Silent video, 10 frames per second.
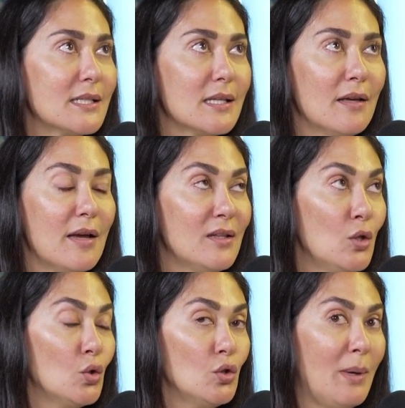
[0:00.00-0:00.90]
And you
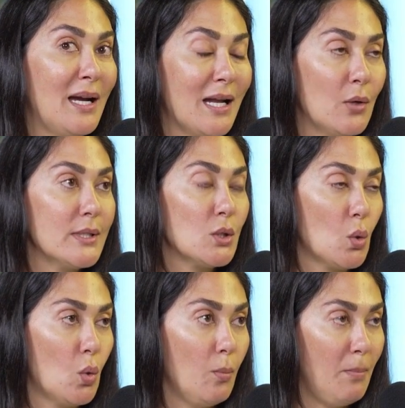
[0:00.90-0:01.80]
know, Dubai now is
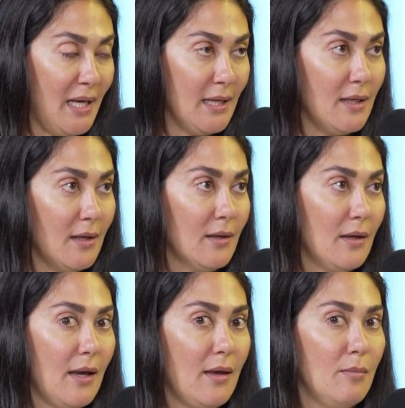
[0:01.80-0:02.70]
so big,
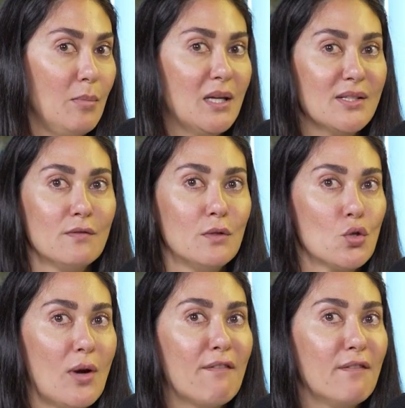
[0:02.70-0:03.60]
and because of the
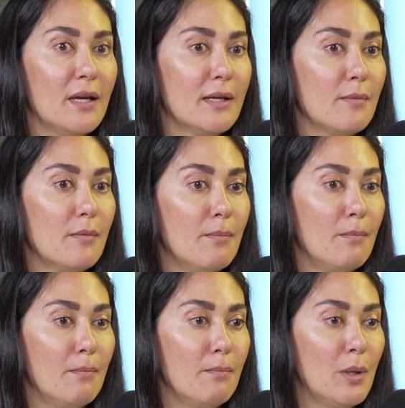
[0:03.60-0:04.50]
traffic,
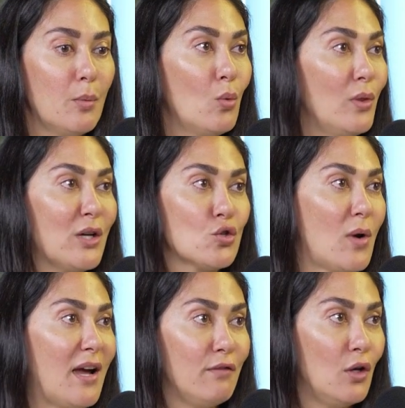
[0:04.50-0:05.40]
people will not
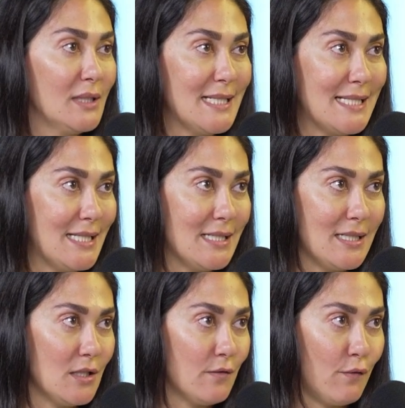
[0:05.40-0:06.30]
drive long
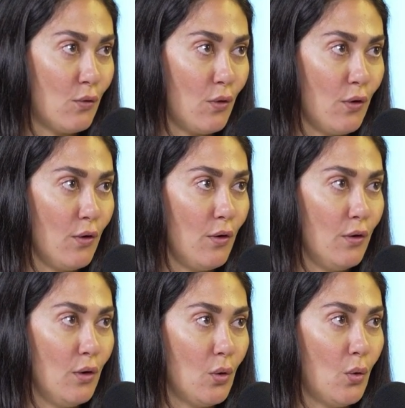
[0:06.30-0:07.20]
distances for,
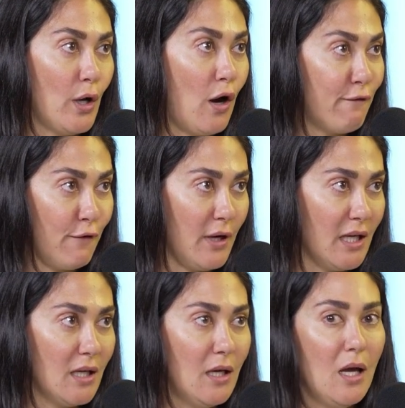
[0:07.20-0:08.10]
you know, an offering.